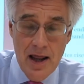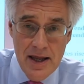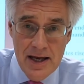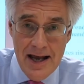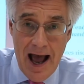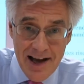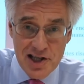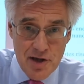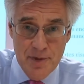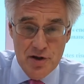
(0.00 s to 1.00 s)
the
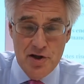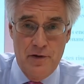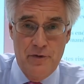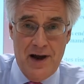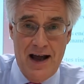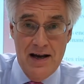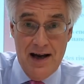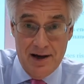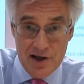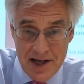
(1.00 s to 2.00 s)
estimates of a
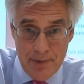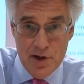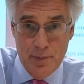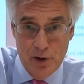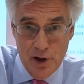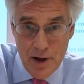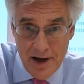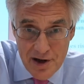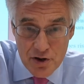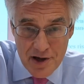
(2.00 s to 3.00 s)
acceptable
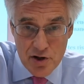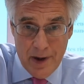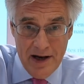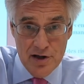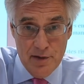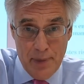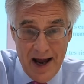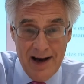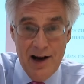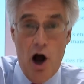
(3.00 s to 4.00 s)
interest rate to
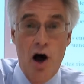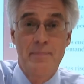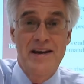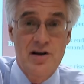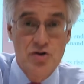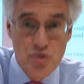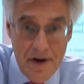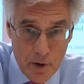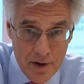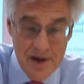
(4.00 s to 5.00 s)
pay are being
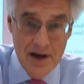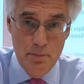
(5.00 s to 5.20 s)
driven